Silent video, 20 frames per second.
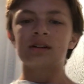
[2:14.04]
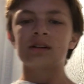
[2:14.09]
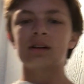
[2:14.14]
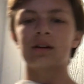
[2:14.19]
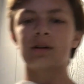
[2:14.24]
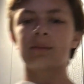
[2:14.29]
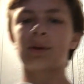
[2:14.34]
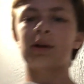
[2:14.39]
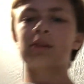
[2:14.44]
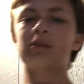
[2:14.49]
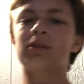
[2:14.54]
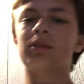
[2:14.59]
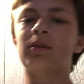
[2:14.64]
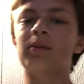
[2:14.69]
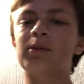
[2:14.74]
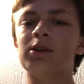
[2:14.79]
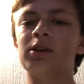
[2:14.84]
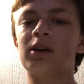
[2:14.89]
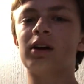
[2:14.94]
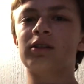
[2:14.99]
apparently some
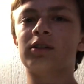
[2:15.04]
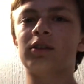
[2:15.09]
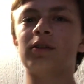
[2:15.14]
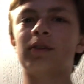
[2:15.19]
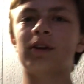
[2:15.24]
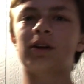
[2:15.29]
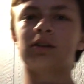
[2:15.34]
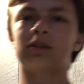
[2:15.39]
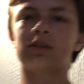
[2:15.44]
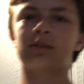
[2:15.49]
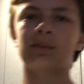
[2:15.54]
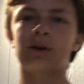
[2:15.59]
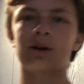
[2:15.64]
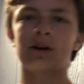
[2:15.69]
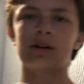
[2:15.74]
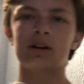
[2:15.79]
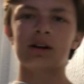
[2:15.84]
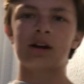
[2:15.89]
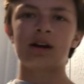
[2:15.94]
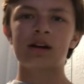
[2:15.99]
of you guys aren't very
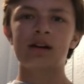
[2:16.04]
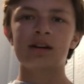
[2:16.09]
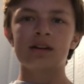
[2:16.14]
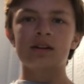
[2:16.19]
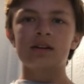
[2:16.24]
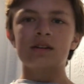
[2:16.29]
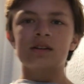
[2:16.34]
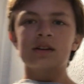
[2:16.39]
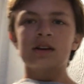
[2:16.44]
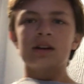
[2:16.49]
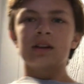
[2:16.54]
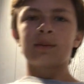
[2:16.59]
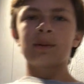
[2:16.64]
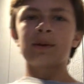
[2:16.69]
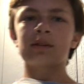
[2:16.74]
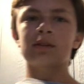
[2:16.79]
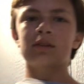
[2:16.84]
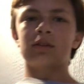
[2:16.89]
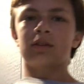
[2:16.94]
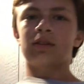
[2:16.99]
smart. It's
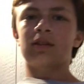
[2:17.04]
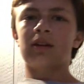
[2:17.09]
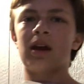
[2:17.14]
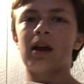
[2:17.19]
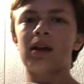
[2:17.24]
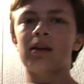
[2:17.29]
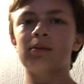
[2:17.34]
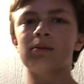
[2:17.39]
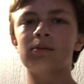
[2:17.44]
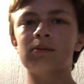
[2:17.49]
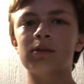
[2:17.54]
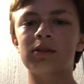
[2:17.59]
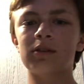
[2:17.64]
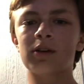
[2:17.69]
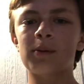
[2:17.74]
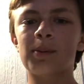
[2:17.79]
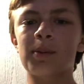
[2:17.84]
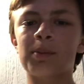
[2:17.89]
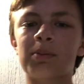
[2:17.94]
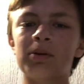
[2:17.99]
basically just sand, and we
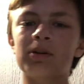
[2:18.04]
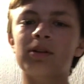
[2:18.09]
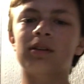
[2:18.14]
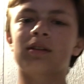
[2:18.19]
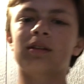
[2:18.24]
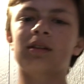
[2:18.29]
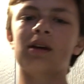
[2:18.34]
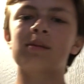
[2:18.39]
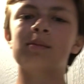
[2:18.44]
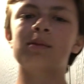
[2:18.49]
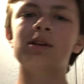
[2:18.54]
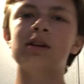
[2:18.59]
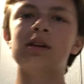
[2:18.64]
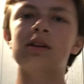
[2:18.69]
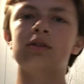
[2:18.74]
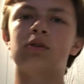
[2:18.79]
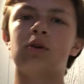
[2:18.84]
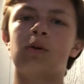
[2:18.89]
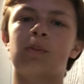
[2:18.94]
start by putting the sediment into a